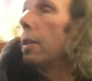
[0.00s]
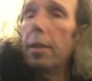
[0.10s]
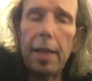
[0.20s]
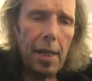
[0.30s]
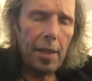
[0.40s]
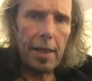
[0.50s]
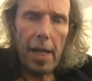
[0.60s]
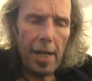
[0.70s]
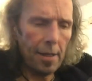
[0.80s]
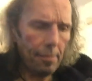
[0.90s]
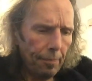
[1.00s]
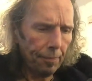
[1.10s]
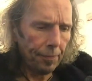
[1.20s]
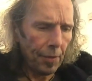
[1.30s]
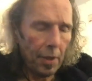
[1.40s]
it's 10 to 10.
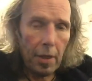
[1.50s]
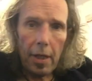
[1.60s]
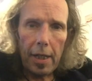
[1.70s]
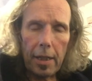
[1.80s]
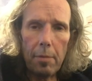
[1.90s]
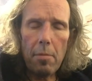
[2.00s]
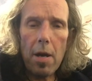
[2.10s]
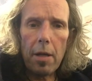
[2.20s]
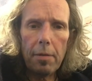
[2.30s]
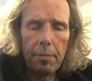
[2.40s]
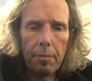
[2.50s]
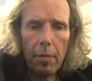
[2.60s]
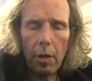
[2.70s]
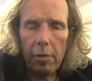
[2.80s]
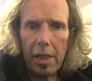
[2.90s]
And I'm
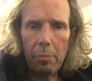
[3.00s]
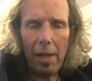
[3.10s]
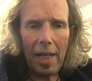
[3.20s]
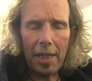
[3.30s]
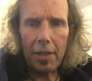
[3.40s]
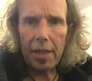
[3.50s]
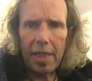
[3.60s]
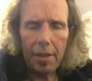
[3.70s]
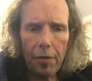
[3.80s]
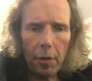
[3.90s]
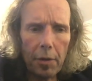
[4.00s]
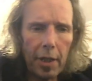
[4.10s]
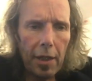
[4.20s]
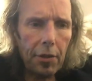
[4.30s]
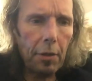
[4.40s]
already planning the tea,
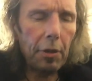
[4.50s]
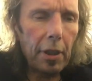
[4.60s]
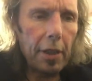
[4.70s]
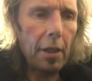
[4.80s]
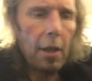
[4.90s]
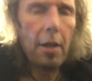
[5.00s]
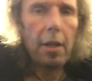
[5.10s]
folks. Yes, so tonight